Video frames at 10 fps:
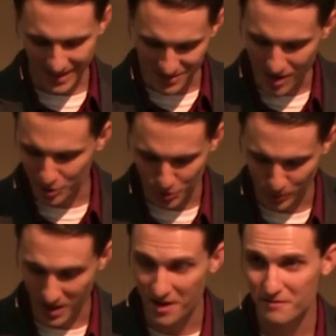That's not
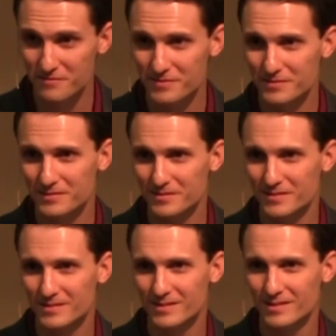true love.
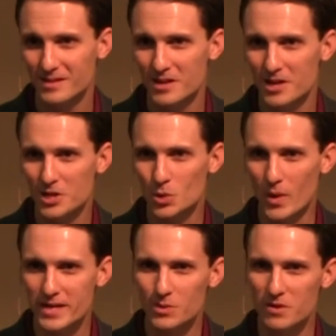
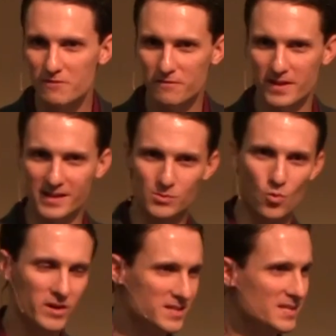The way that we
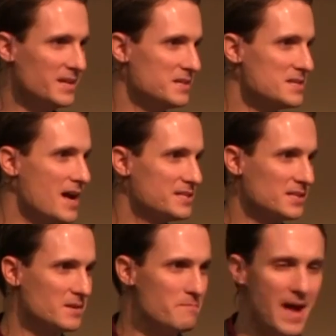fix one sin is
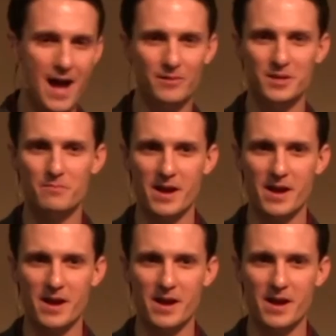not to compound